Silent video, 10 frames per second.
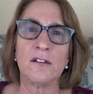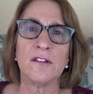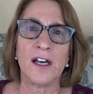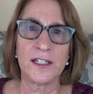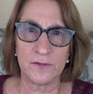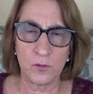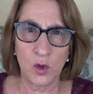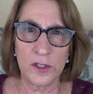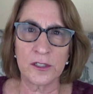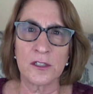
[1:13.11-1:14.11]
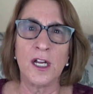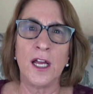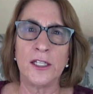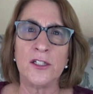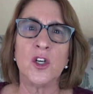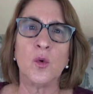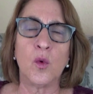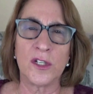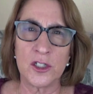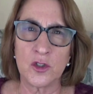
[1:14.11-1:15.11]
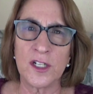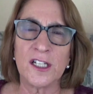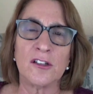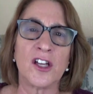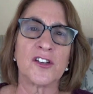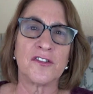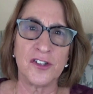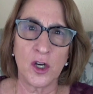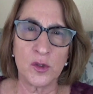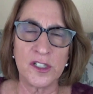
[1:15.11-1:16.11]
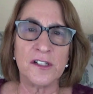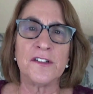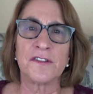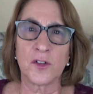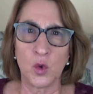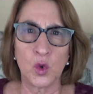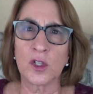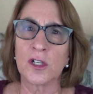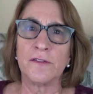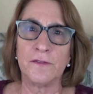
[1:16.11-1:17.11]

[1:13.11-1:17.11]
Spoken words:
a lot of water. You don't want to drink a lot of sodas or